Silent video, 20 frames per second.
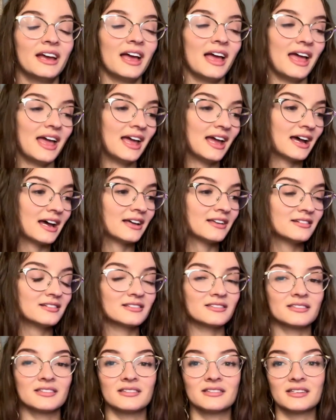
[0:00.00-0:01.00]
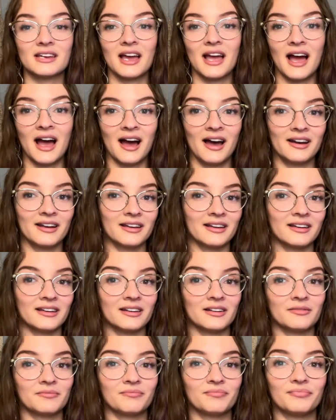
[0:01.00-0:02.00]
And since I add
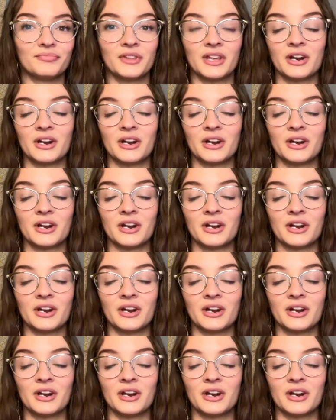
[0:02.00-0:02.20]
in,